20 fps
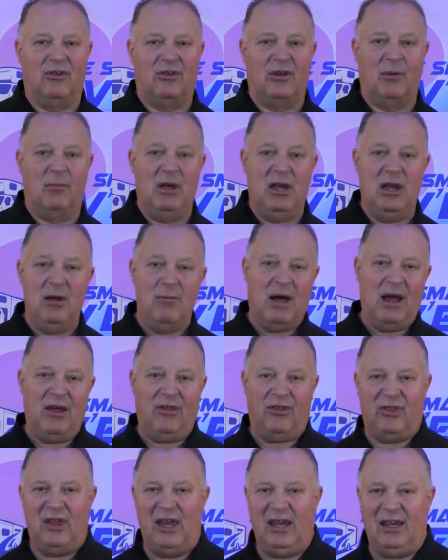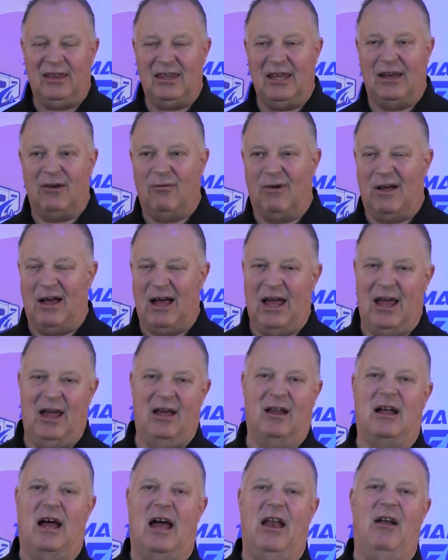And you might think that, well,
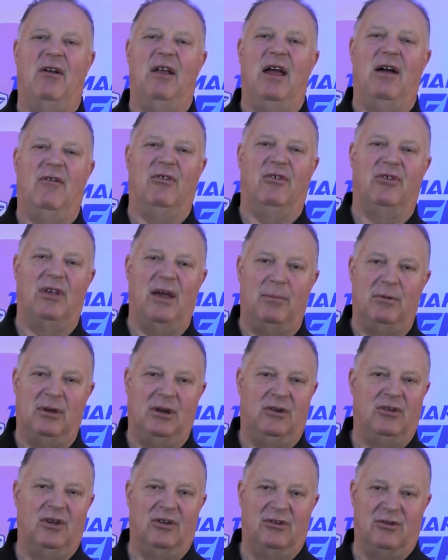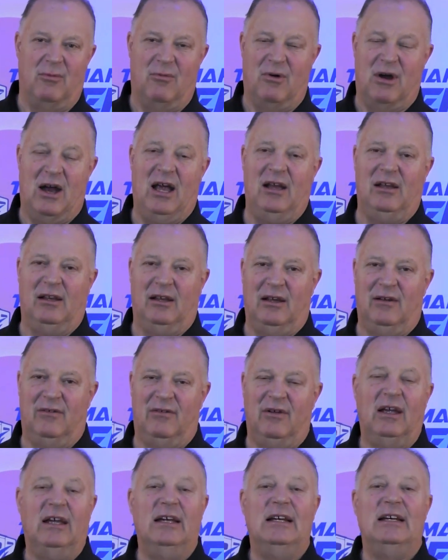heck, I don't have a septic system where I live.
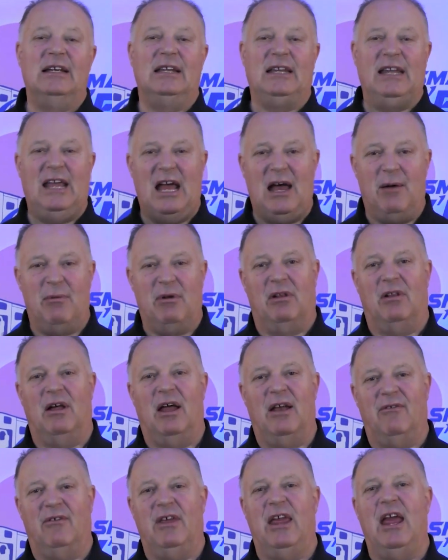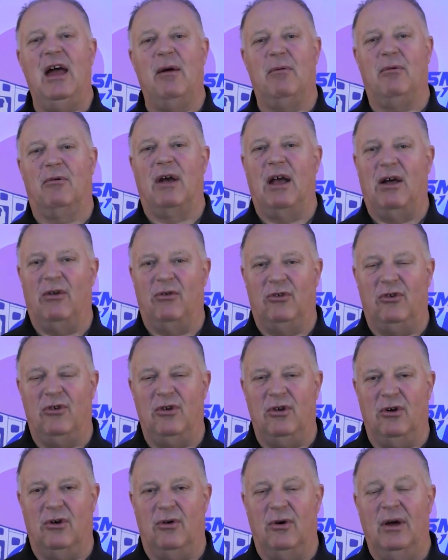Yeah, but a lot of campgrounds
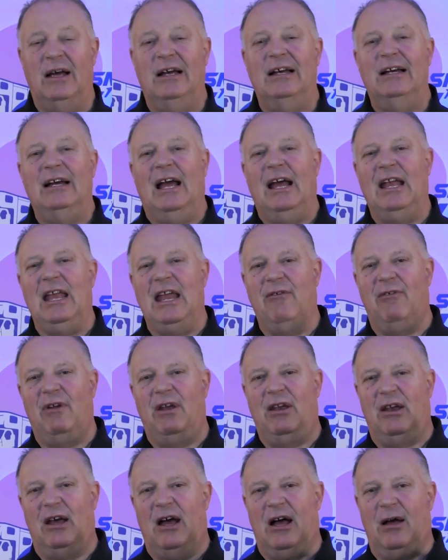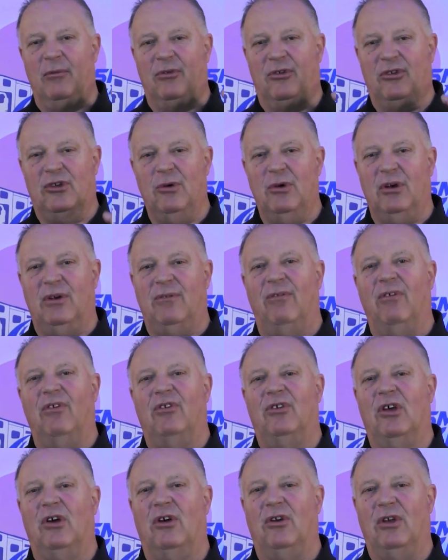do. And even sewage
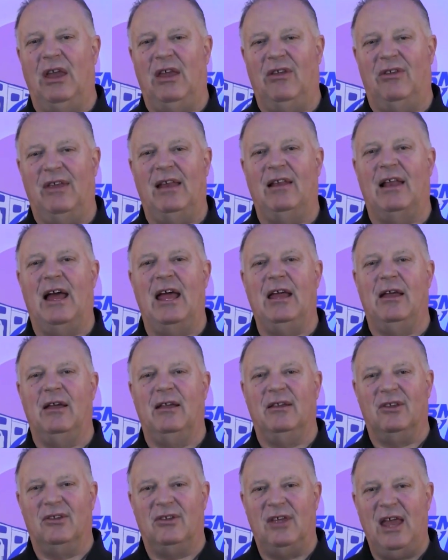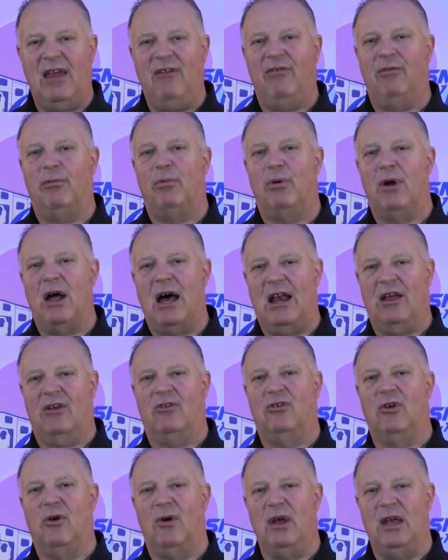facilities, they like safe products
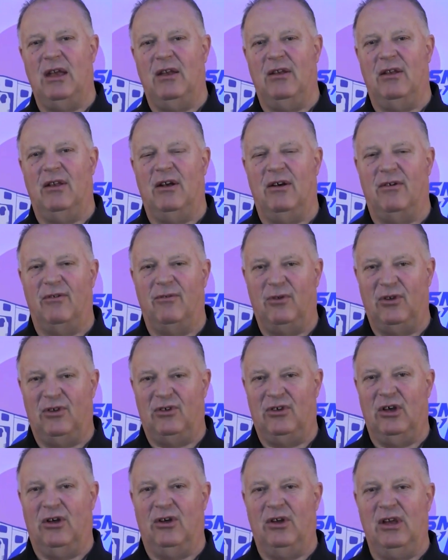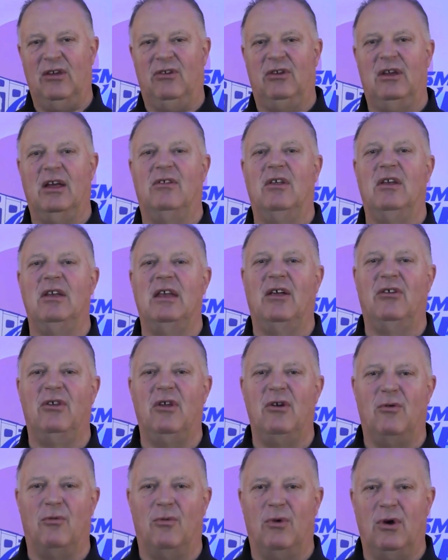going into their facilities because it
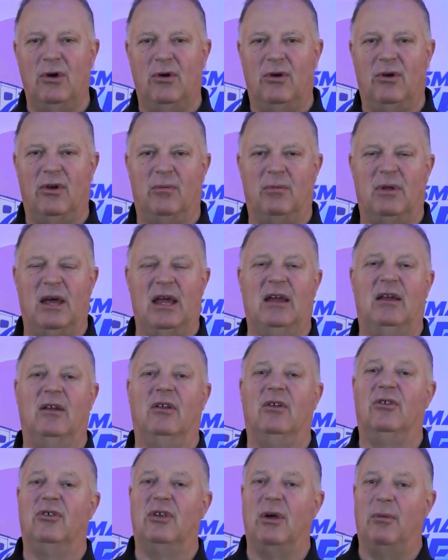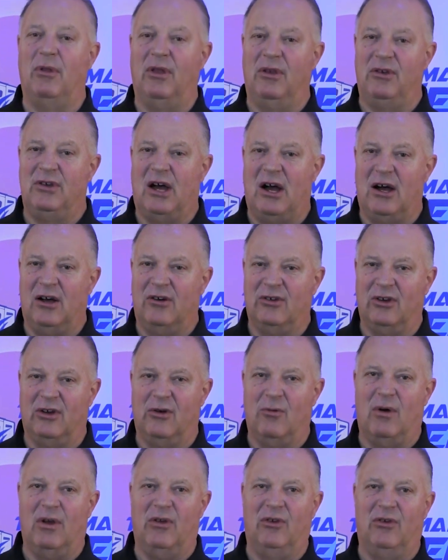doesn't ruin them like some of the toxic
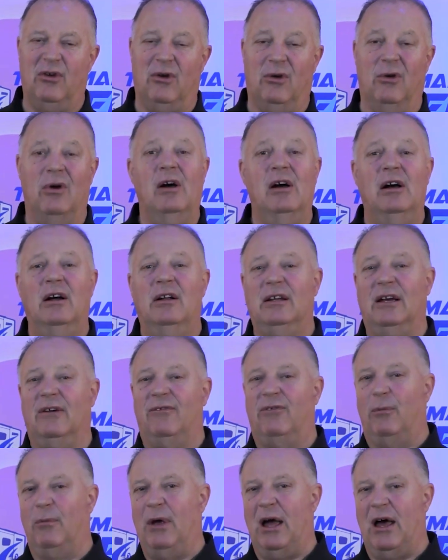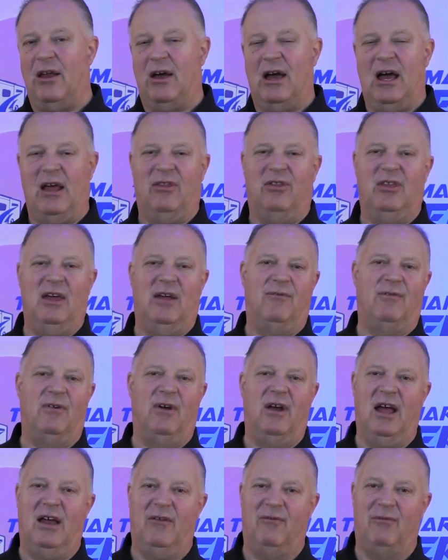ones do. Like formaldehyde. Thetford
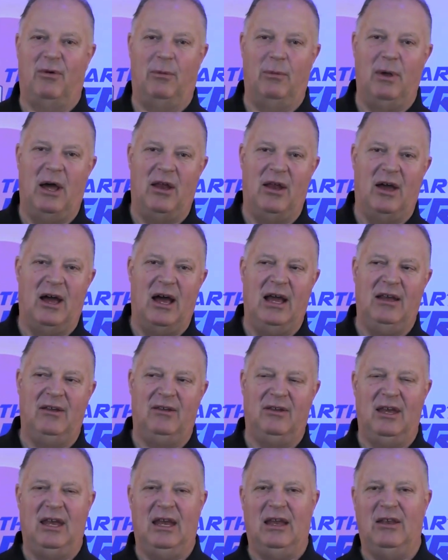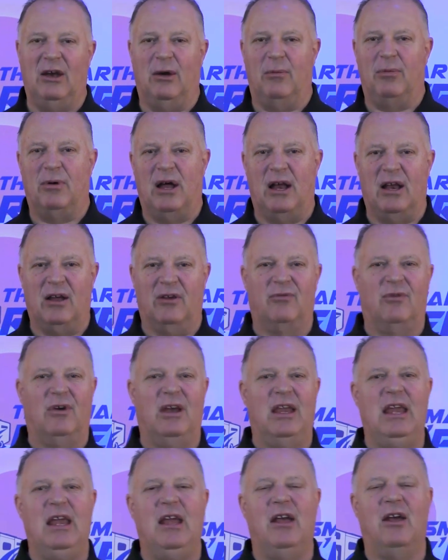had formaldehyde in their products for
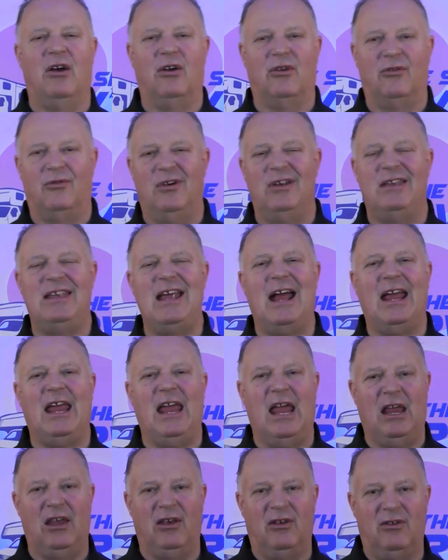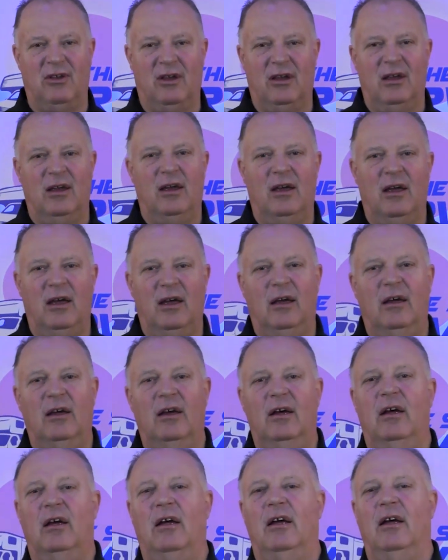years, for decades.
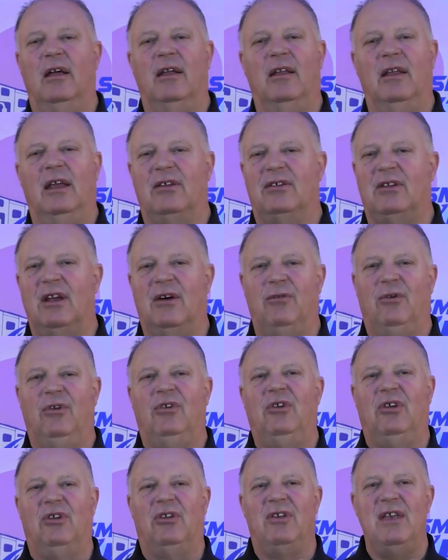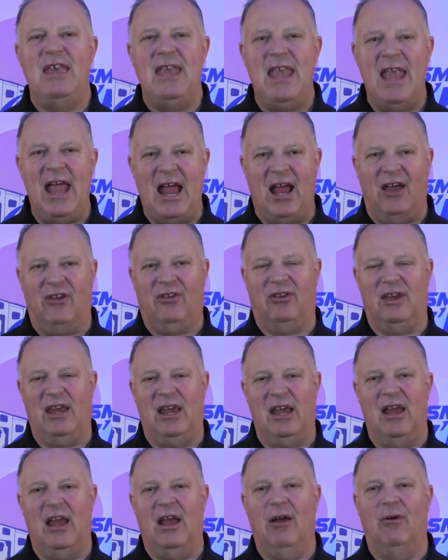That stuff was just
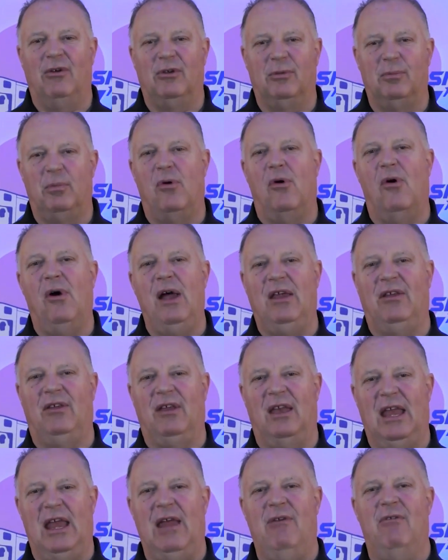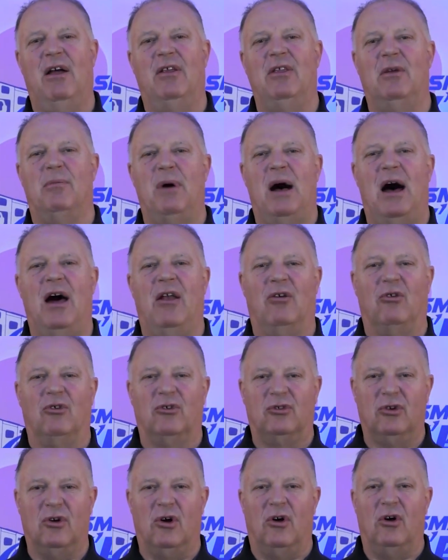nasty. It was poison, even on the bottle,
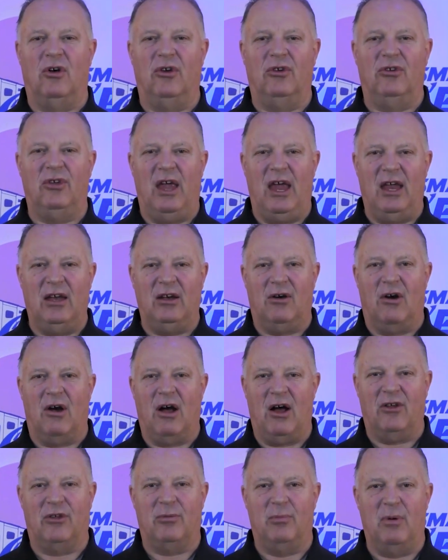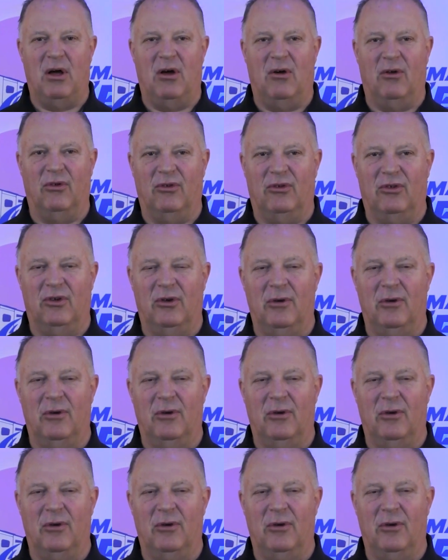skulls and crossbones.